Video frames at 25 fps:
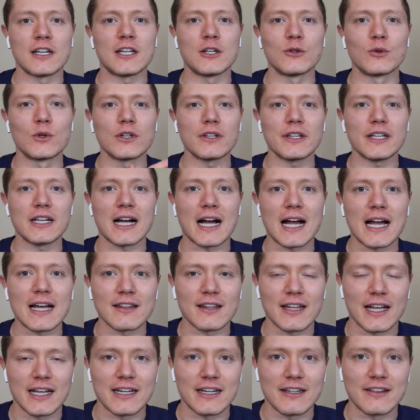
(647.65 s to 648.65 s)
he really
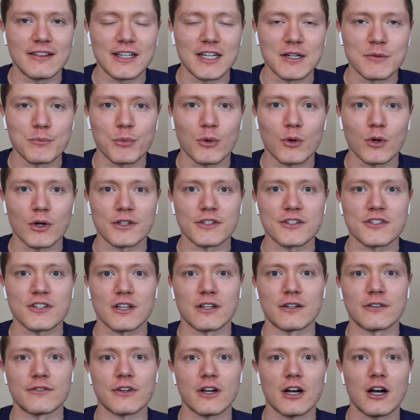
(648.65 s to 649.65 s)
highlighted the importance
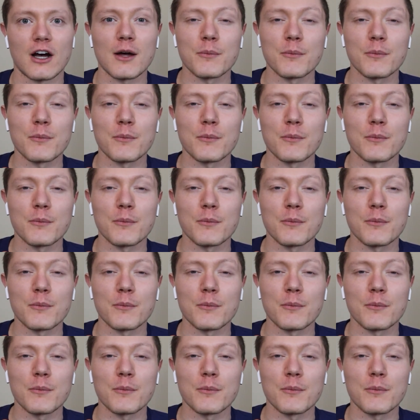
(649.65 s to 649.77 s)
of